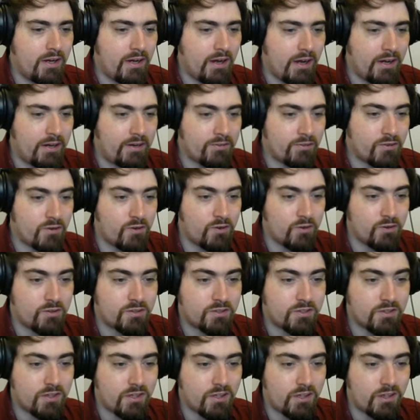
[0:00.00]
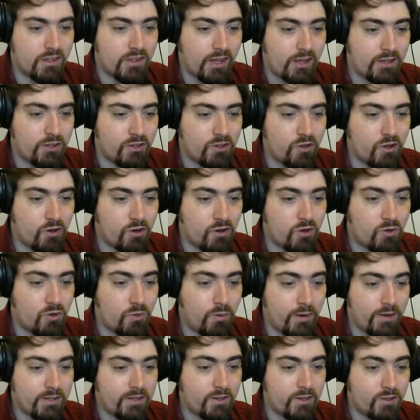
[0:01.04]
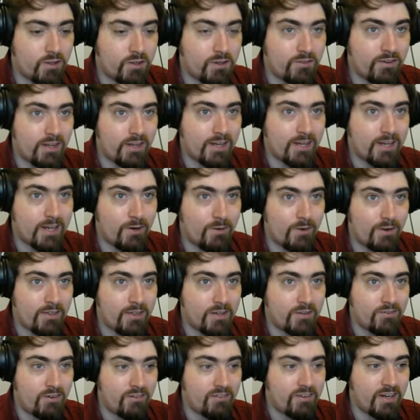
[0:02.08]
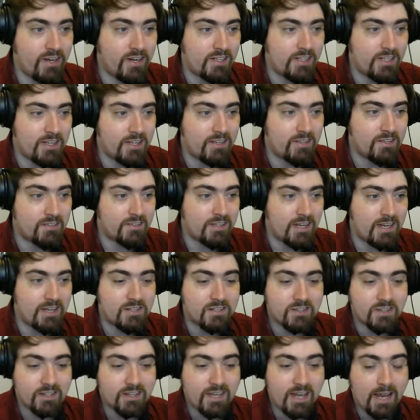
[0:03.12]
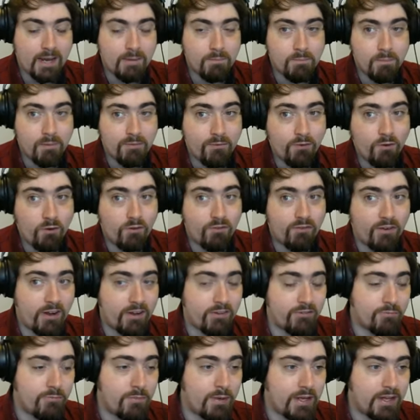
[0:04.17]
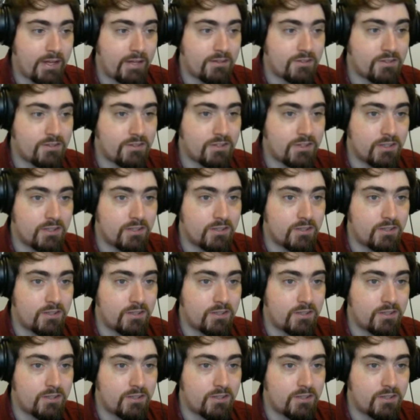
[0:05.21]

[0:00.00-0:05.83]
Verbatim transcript: And of course, that took quite a lot of eco at this very early in the stage in the game, before five minutes,